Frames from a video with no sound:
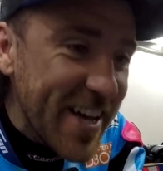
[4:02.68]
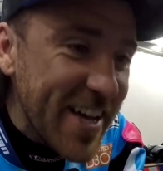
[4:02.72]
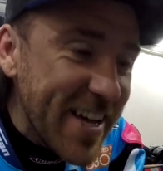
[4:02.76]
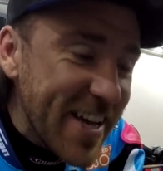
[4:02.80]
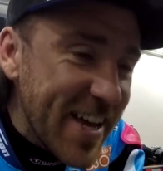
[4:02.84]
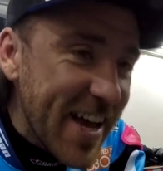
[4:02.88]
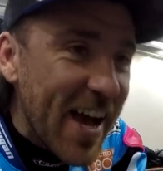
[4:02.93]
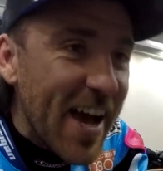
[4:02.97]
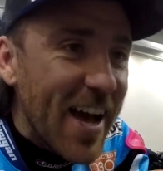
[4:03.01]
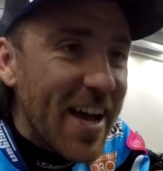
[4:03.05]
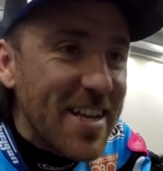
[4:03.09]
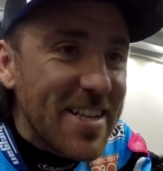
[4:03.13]

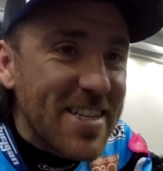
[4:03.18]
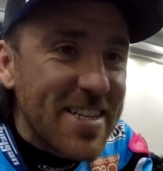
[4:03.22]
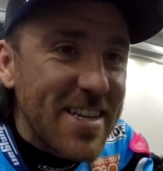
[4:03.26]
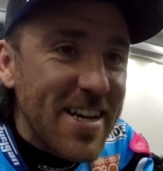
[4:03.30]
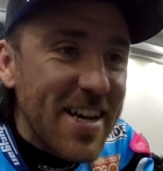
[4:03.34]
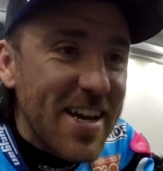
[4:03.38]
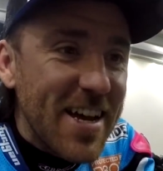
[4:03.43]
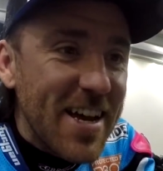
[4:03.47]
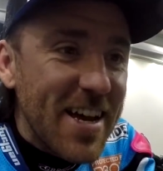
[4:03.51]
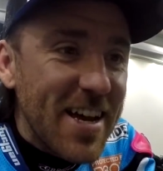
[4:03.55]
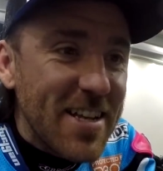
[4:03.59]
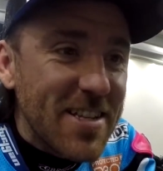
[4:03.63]

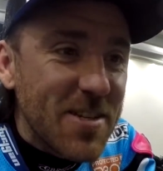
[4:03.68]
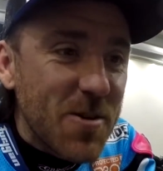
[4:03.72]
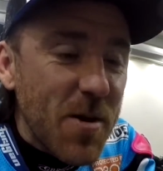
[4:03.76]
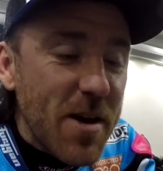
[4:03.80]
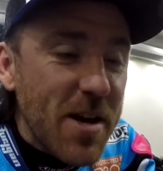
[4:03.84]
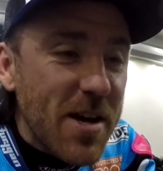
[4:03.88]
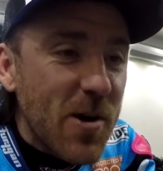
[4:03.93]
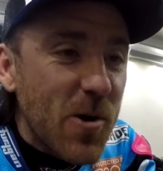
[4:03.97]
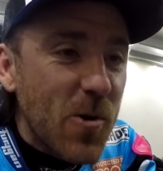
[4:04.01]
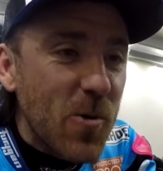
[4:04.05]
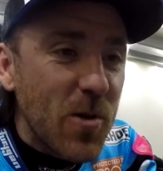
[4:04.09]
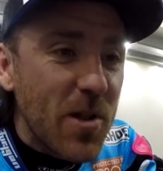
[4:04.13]
it's quite
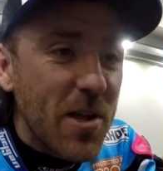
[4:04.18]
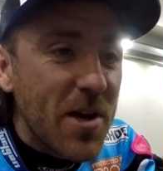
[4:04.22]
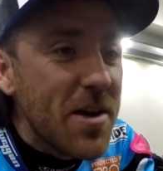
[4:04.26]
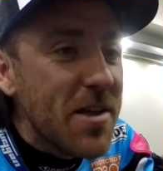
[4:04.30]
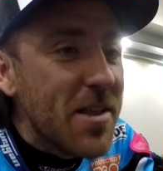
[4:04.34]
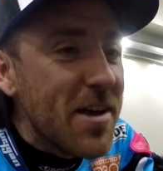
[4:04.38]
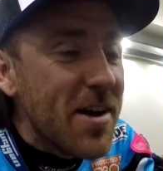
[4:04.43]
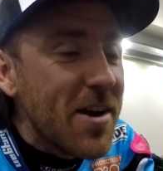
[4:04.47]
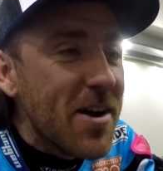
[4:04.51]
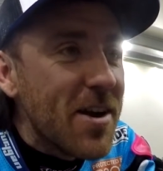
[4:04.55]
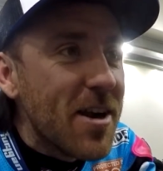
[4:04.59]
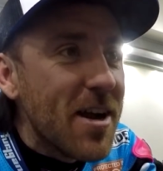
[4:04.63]
cold out
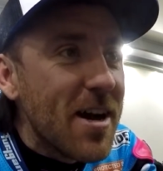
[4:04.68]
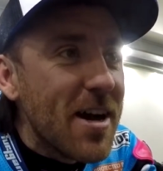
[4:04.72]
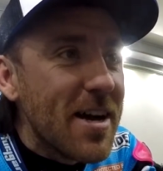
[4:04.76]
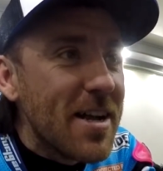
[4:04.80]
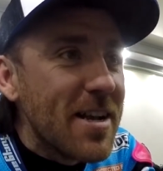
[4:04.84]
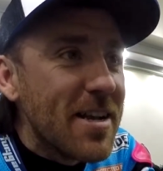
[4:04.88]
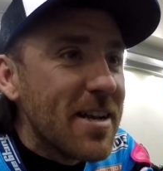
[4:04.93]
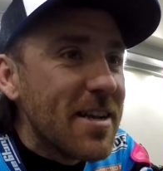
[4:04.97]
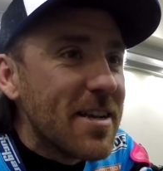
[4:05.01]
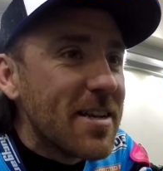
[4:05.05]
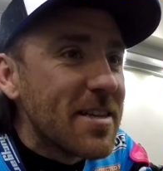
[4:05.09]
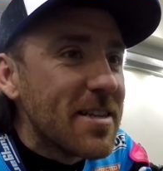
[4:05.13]
there,
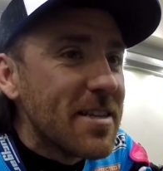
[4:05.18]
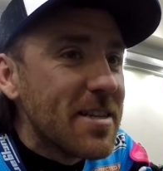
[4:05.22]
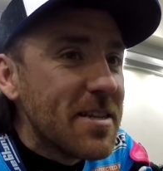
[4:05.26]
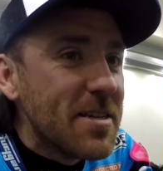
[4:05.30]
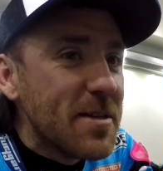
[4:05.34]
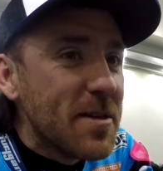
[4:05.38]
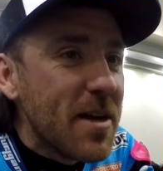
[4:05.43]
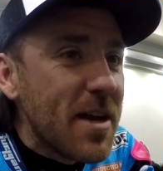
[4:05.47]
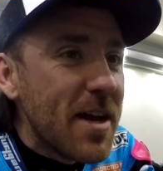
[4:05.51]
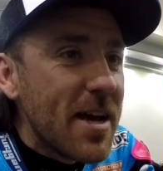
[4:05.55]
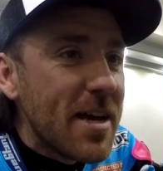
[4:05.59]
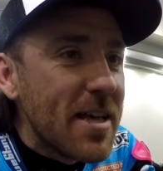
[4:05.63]
and
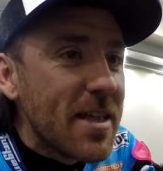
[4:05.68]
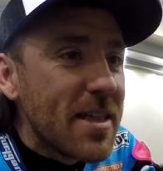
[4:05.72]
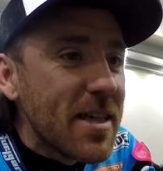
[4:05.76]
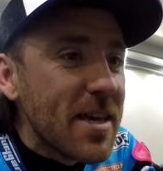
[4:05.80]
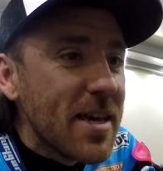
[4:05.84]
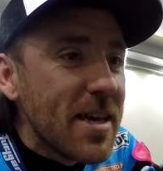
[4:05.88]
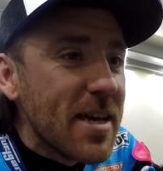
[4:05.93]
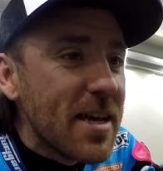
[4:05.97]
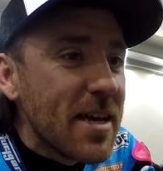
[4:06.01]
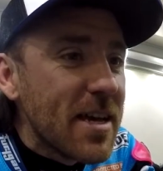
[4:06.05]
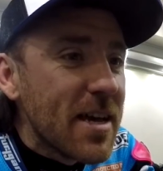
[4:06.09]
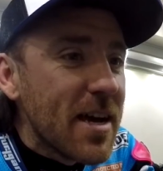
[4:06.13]
I
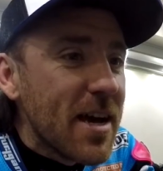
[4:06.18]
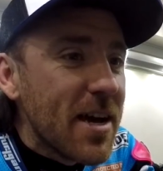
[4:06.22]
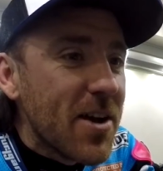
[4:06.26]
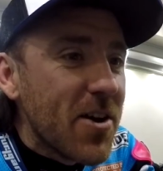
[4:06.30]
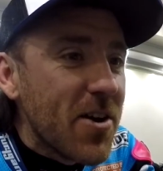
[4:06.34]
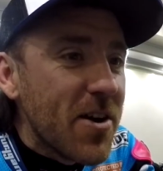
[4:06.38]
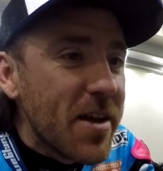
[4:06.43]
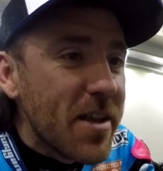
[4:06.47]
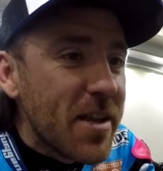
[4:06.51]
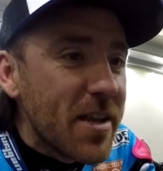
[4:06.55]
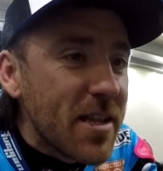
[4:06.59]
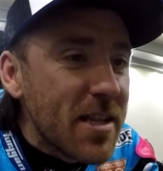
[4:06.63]
think I
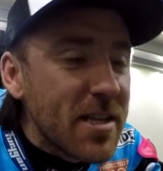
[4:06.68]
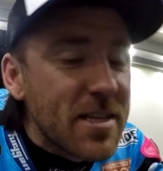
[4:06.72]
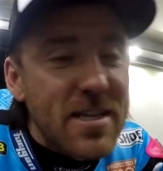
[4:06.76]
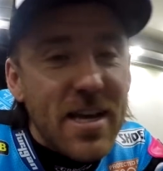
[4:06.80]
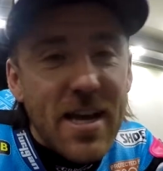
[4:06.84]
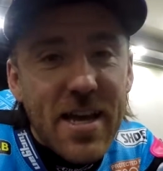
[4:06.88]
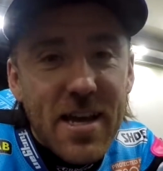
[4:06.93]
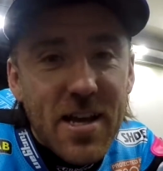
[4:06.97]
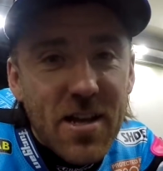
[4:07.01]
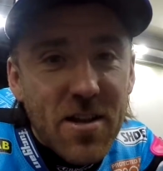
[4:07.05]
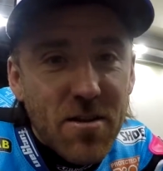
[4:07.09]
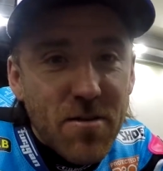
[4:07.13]
got into the
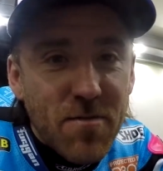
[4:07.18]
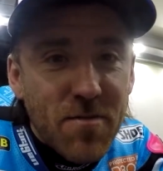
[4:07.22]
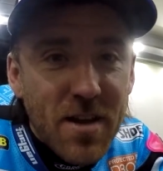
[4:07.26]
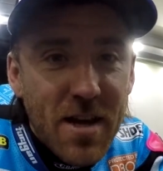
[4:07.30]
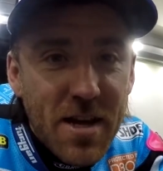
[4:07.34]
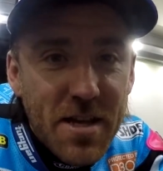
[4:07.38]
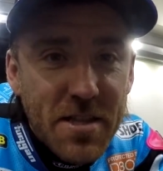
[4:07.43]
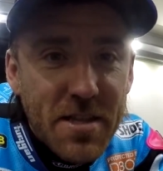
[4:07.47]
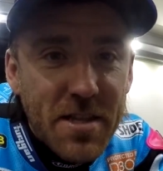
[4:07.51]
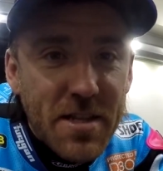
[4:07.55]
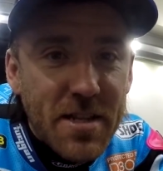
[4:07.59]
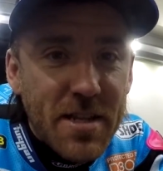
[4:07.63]
cycle of
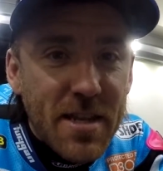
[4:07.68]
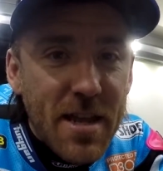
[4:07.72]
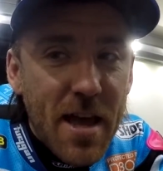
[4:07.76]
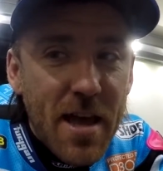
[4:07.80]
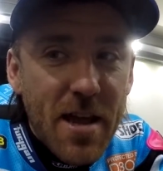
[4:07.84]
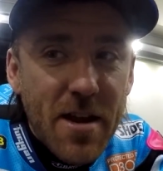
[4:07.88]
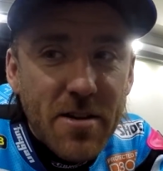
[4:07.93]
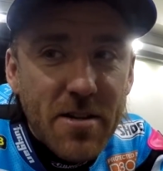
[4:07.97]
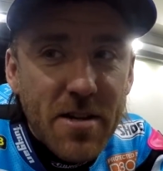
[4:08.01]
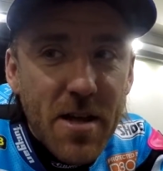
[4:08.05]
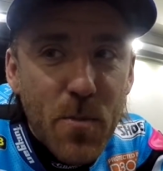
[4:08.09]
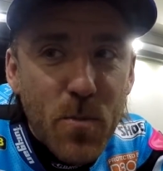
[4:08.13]
letting the
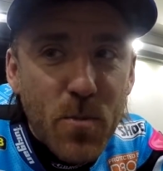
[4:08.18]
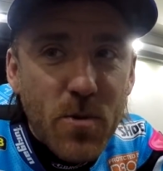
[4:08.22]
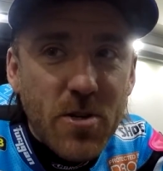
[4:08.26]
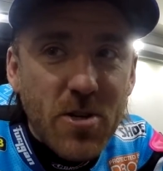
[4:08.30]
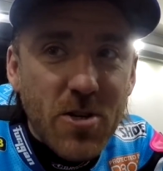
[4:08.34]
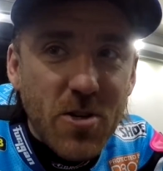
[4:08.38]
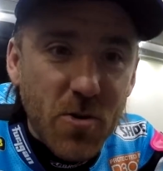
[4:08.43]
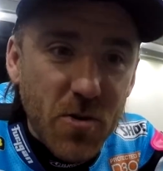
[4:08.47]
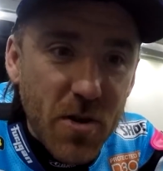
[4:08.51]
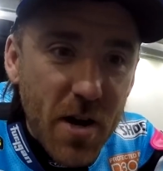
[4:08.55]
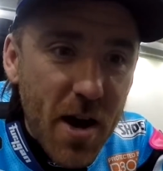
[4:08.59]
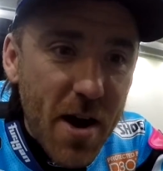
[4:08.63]
tire temperature
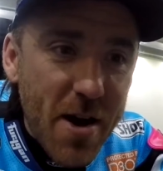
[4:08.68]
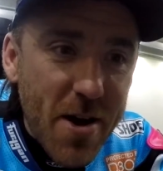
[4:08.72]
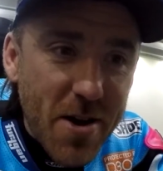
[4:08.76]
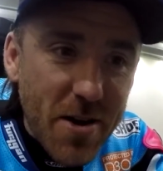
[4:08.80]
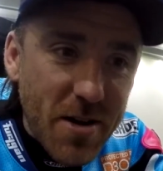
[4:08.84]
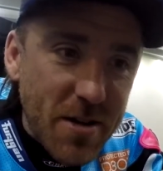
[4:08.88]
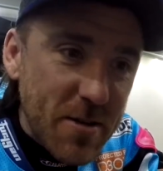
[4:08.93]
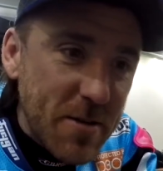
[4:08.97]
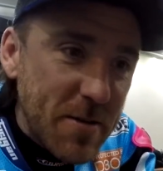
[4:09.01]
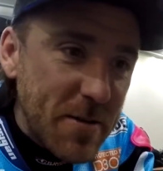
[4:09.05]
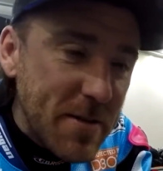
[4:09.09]
go down.